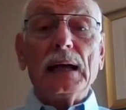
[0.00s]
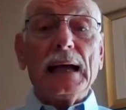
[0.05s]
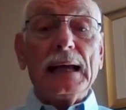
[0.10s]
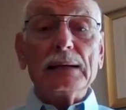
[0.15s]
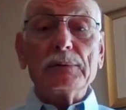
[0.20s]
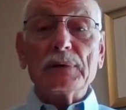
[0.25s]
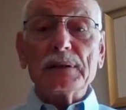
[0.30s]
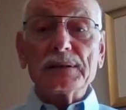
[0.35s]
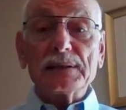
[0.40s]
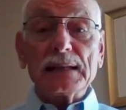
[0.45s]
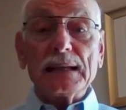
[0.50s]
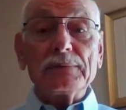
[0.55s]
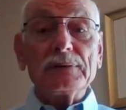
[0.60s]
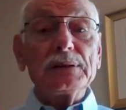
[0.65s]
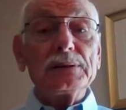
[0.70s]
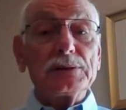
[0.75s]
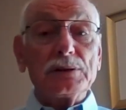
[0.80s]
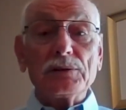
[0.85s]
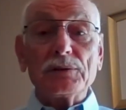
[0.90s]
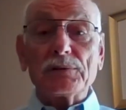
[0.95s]

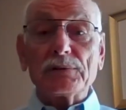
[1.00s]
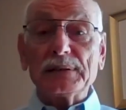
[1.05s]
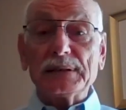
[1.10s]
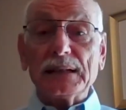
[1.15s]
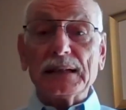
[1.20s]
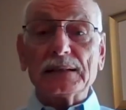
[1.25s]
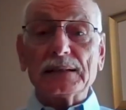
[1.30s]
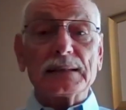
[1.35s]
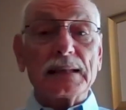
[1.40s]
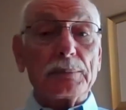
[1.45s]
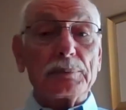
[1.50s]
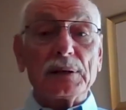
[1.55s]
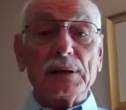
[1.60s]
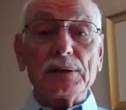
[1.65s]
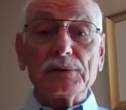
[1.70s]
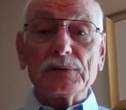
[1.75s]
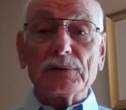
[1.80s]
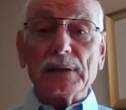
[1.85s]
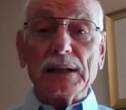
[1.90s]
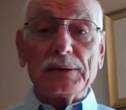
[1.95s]

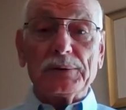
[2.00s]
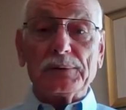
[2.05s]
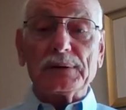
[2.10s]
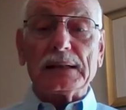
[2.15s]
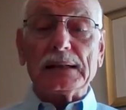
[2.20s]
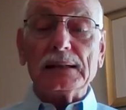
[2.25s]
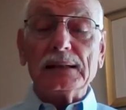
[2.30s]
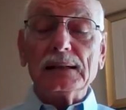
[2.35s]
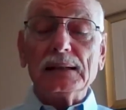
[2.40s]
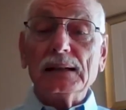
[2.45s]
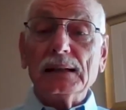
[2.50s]
817-236-0023.